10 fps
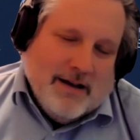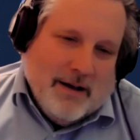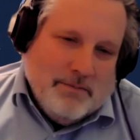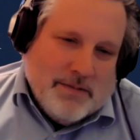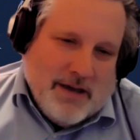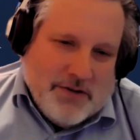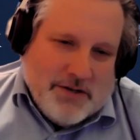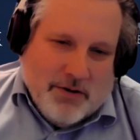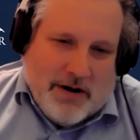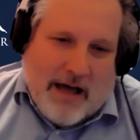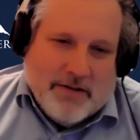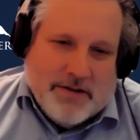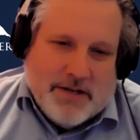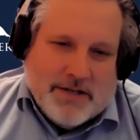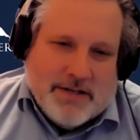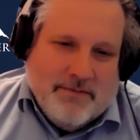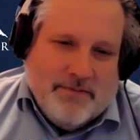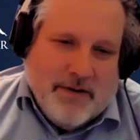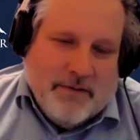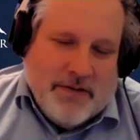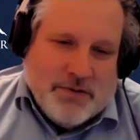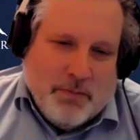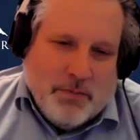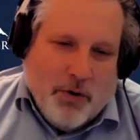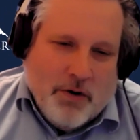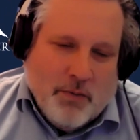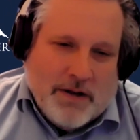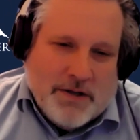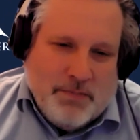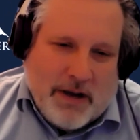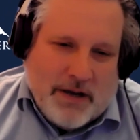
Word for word: Um, give us your analysis of, of this report and what it's